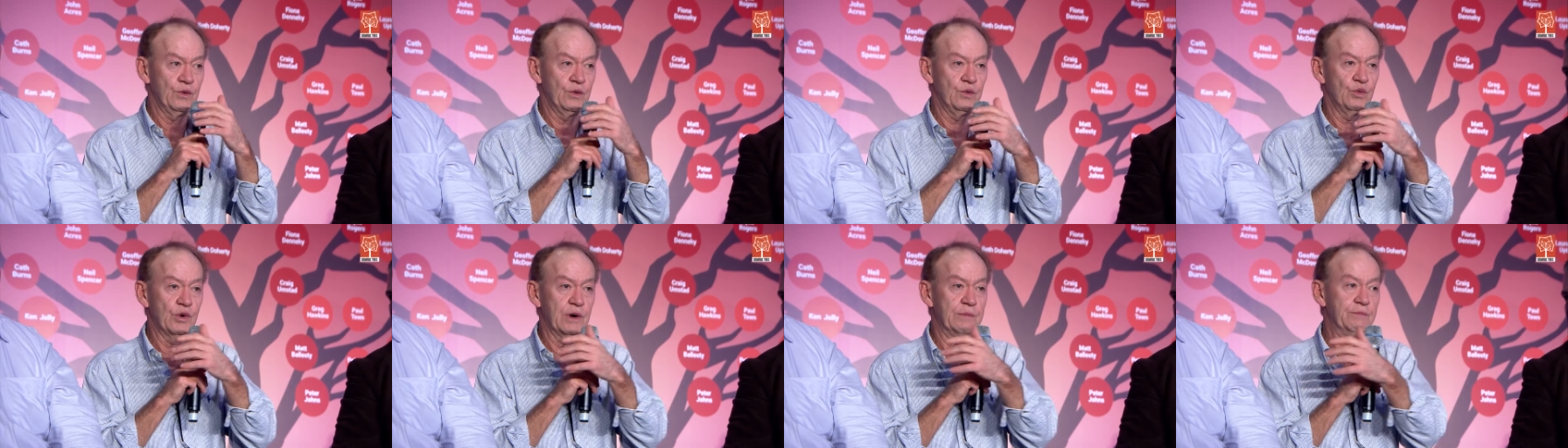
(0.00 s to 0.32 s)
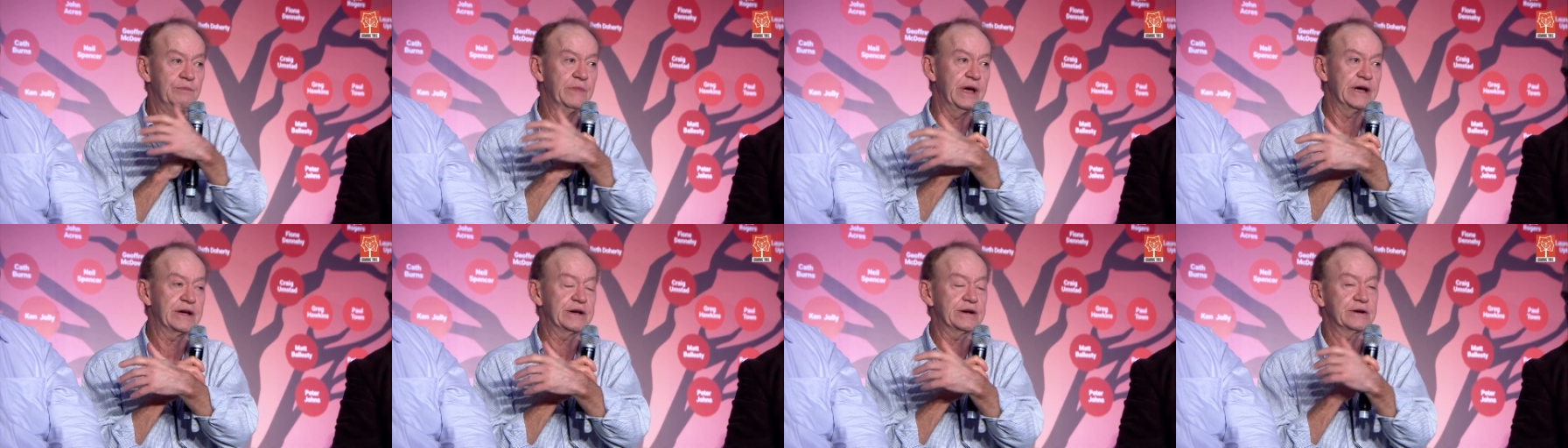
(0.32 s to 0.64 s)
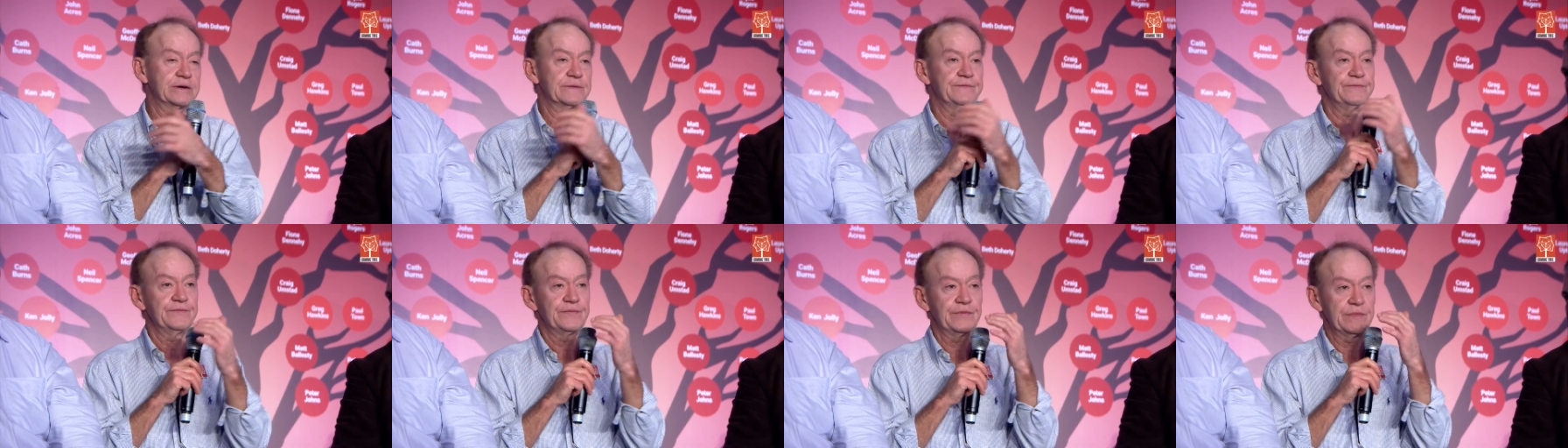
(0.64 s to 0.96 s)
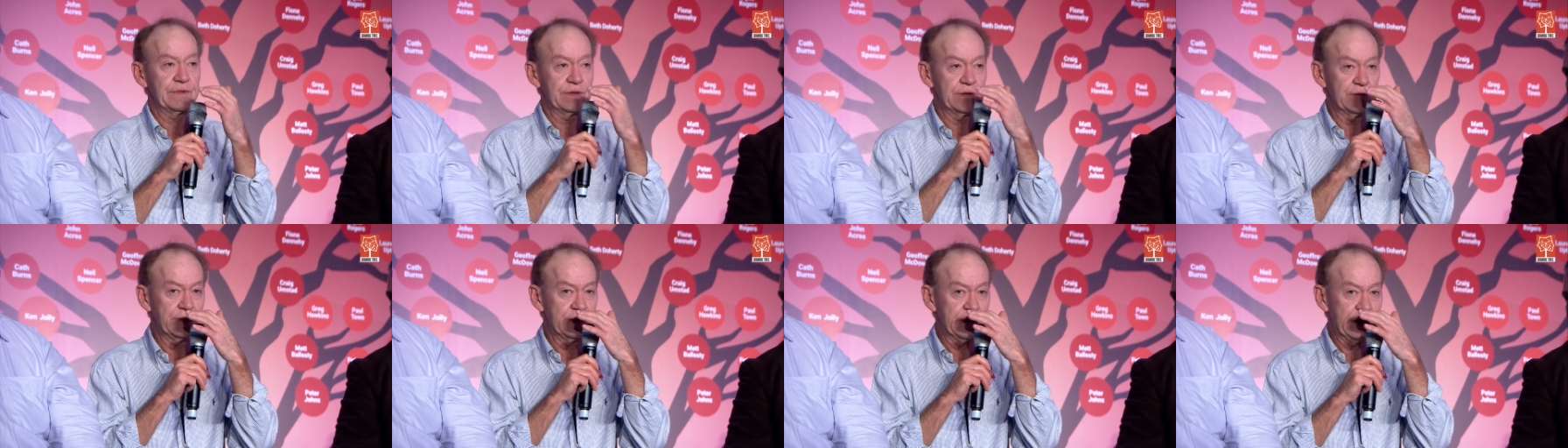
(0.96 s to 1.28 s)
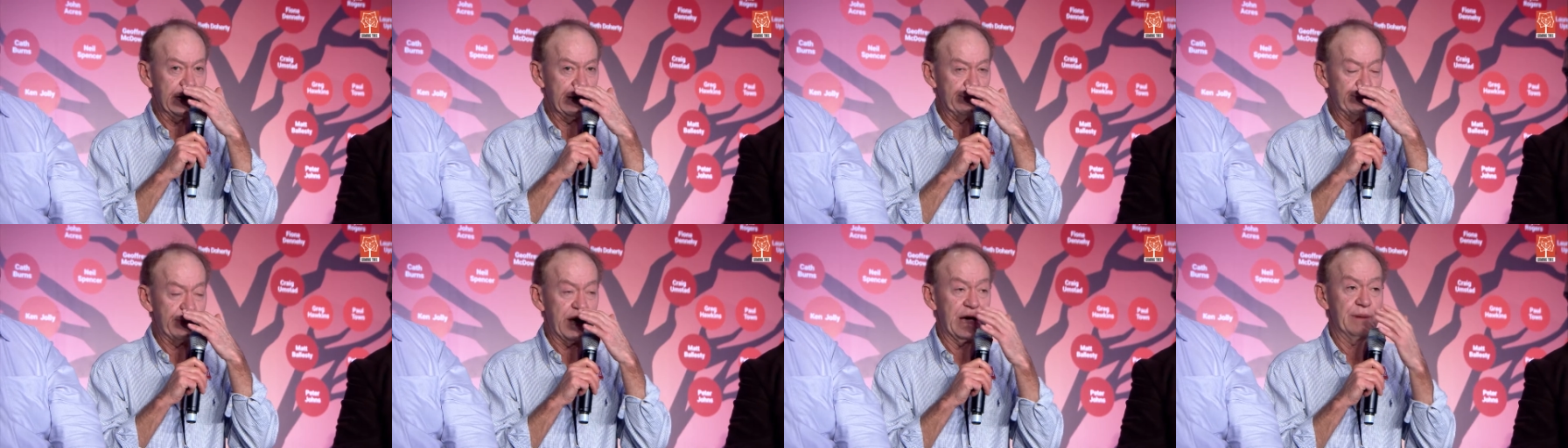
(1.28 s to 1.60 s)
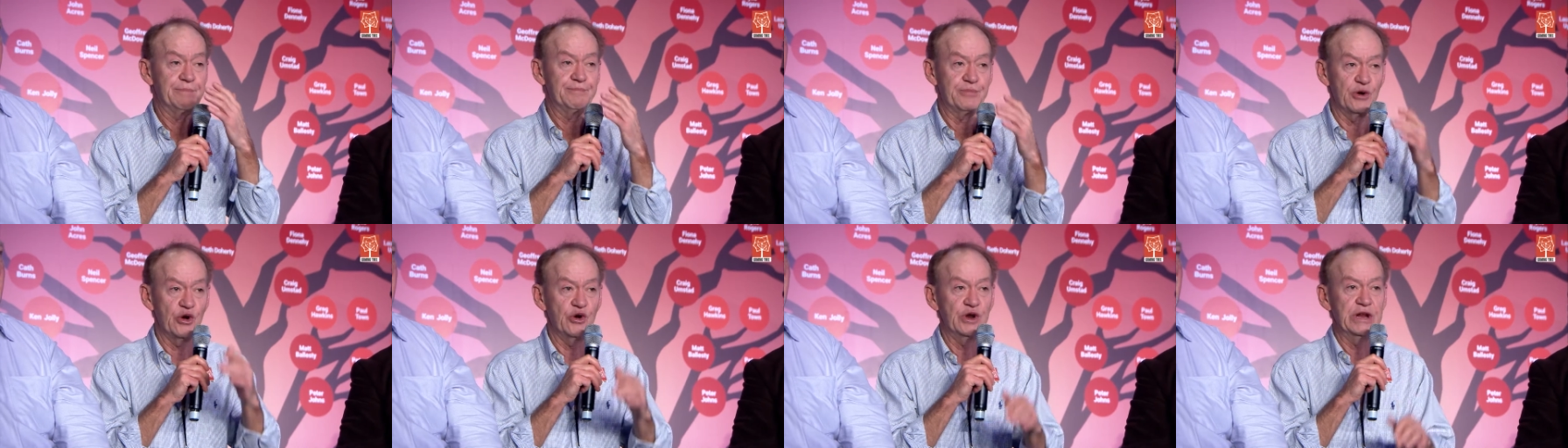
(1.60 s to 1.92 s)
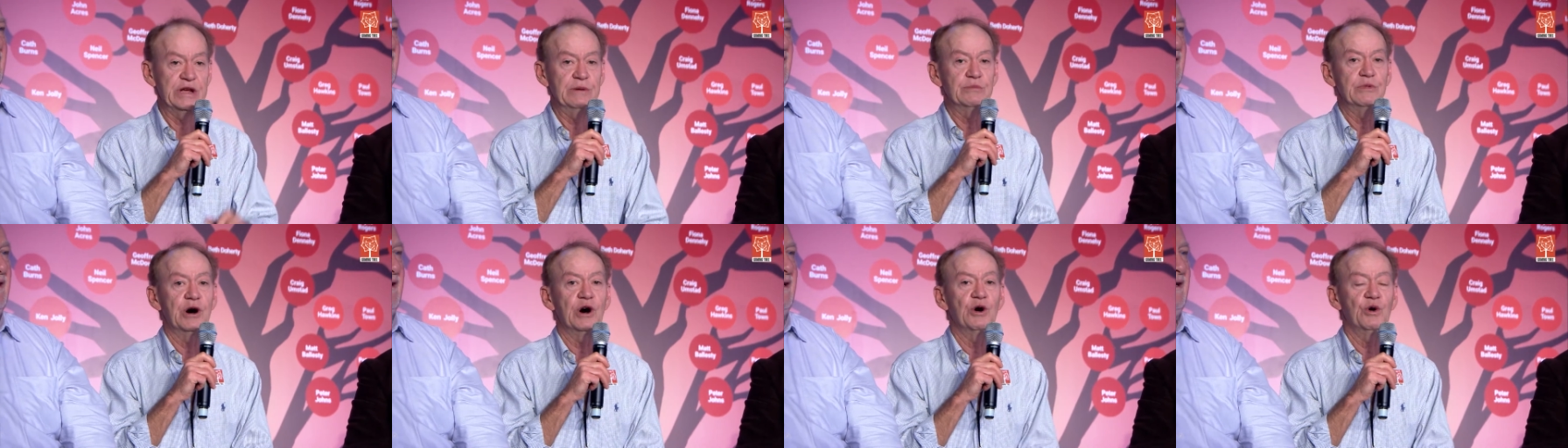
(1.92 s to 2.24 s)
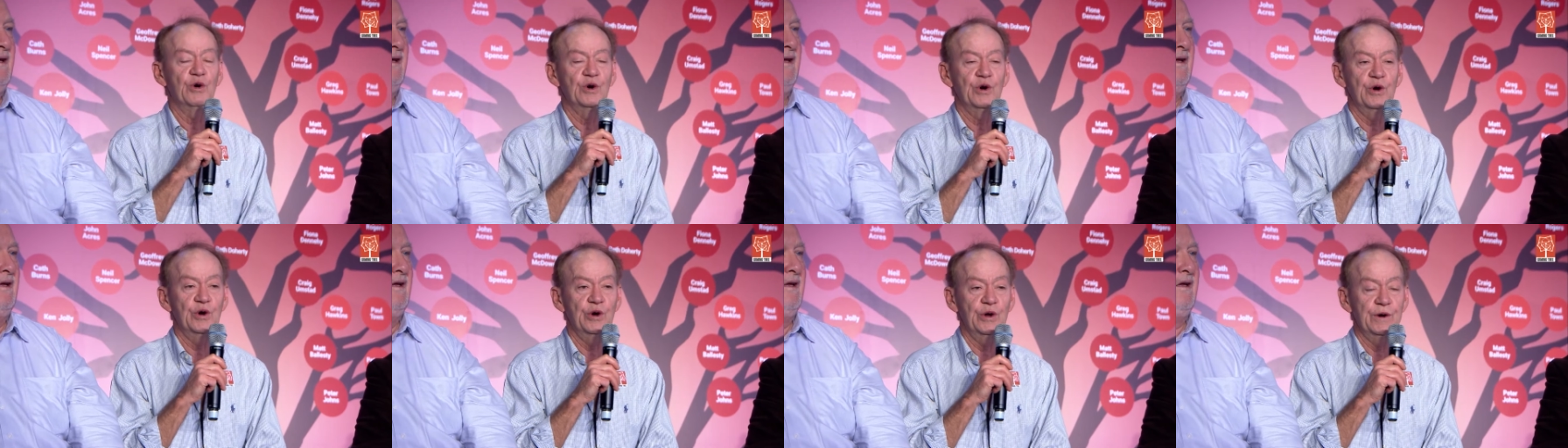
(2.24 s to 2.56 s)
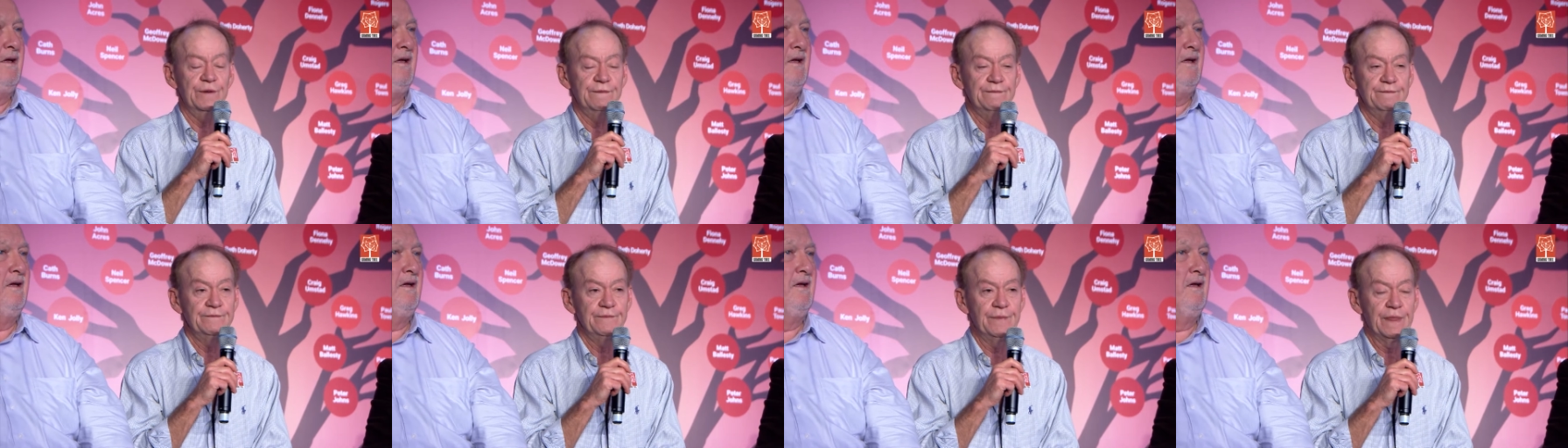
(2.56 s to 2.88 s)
what Mick about Bernie Mulhern.